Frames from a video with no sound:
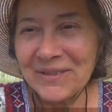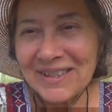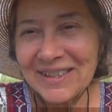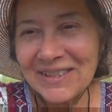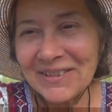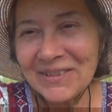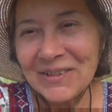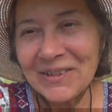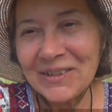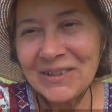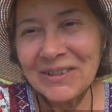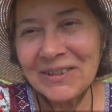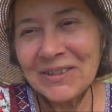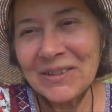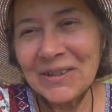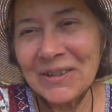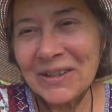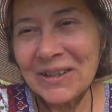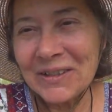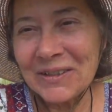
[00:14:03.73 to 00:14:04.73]
It's so,
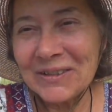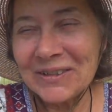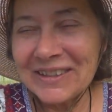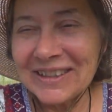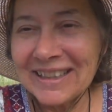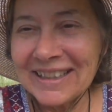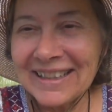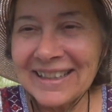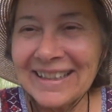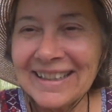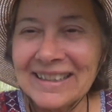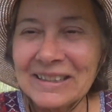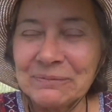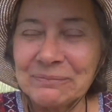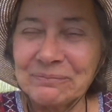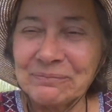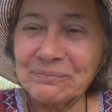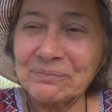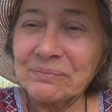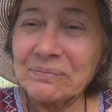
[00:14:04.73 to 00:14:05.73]
so cute.
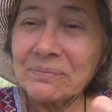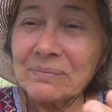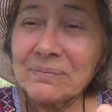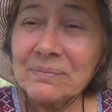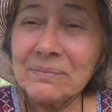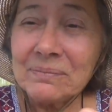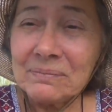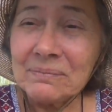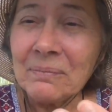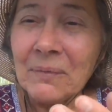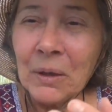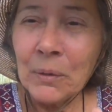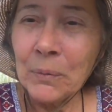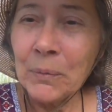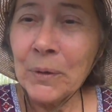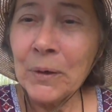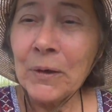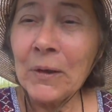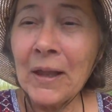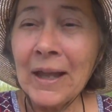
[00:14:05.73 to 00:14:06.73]

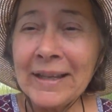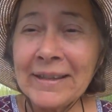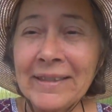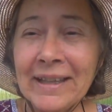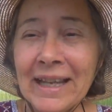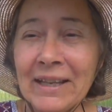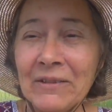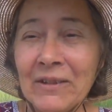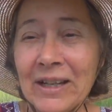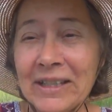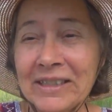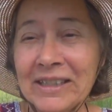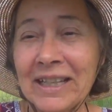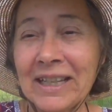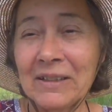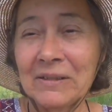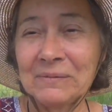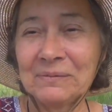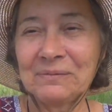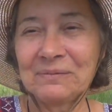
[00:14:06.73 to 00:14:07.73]
We're like that right
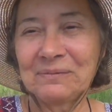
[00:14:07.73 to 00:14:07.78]
now.